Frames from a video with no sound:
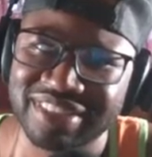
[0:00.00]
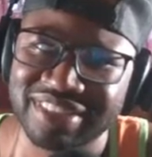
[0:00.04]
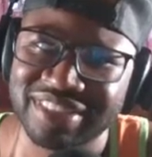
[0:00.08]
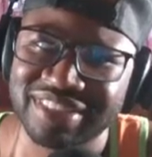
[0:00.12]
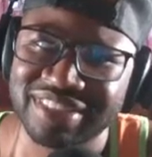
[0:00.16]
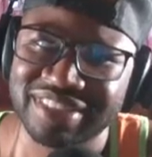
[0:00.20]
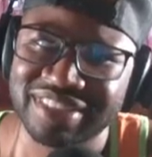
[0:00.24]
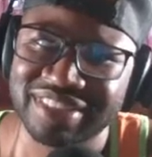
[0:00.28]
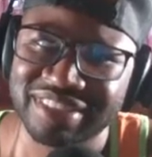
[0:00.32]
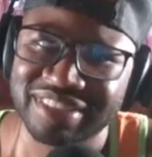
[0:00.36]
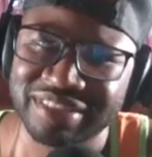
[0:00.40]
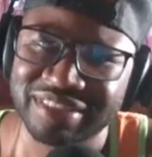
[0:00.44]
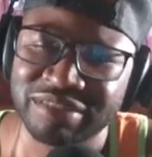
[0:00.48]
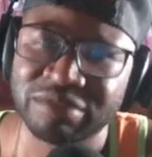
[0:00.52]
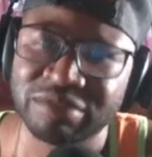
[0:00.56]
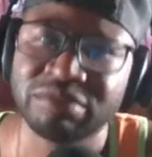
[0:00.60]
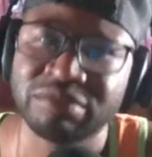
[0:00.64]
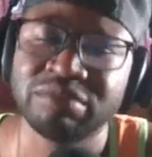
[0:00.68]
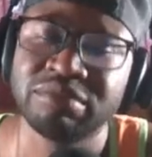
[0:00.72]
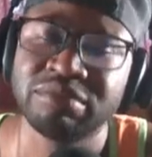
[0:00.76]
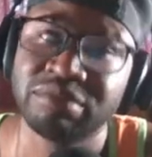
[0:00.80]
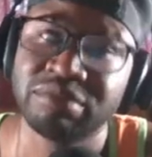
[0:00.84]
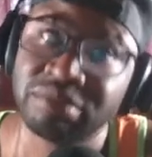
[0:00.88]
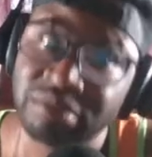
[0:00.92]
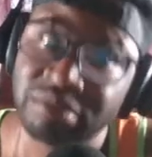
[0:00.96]
It's a new
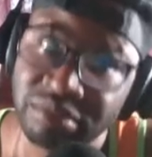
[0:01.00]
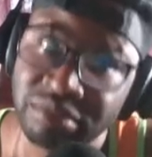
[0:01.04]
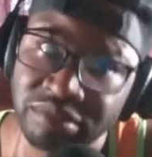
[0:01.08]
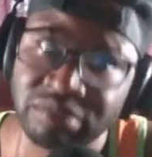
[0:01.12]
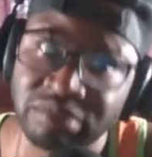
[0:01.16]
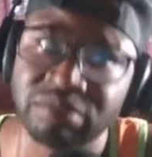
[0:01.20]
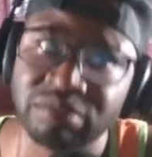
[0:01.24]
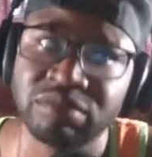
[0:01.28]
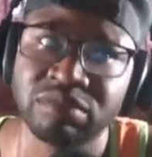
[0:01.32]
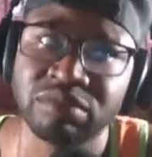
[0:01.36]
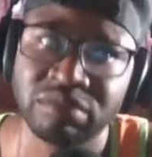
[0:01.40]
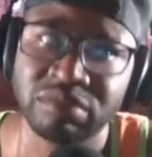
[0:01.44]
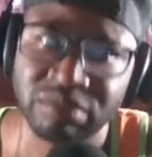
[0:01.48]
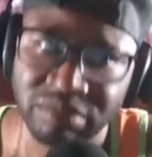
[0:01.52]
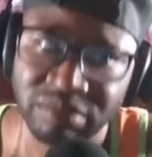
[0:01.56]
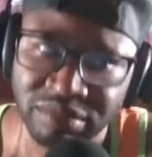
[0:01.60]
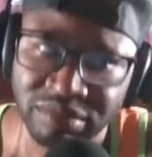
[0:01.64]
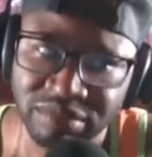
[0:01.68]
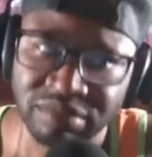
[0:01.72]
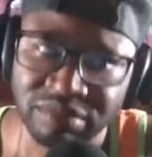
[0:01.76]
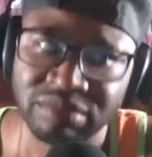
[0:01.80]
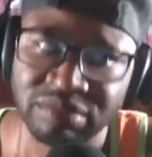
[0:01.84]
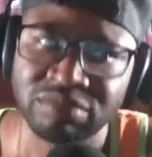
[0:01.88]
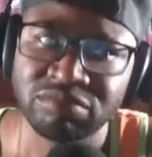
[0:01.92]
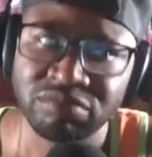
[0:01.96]
place.
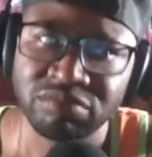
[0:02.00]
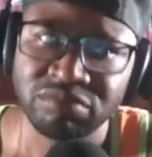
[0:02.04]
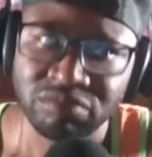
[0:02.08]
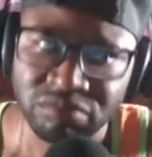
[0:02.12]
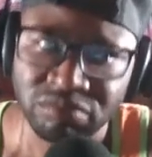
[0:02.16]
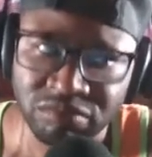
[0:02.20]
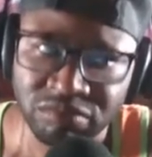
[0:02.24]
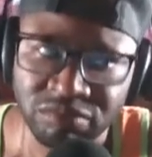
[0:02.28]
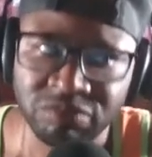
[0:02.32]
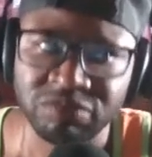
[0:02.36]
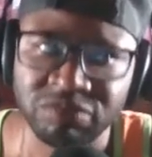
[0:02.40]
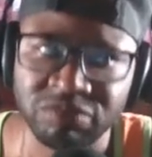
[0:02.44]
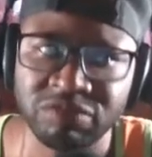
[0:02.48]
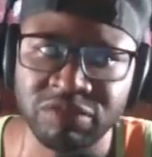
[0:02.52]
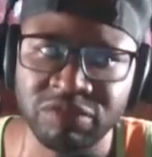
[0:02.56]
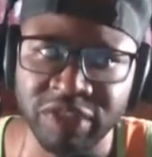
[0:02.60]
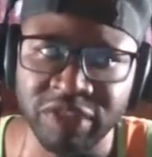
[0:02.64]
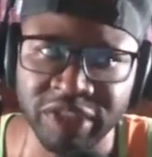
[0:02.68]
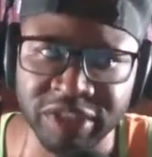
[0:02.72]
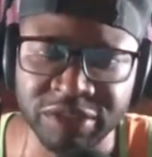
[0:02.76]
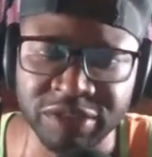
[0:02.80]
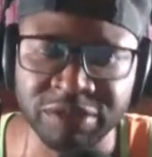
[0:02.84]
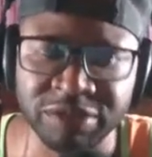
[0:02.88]
And that's when Cap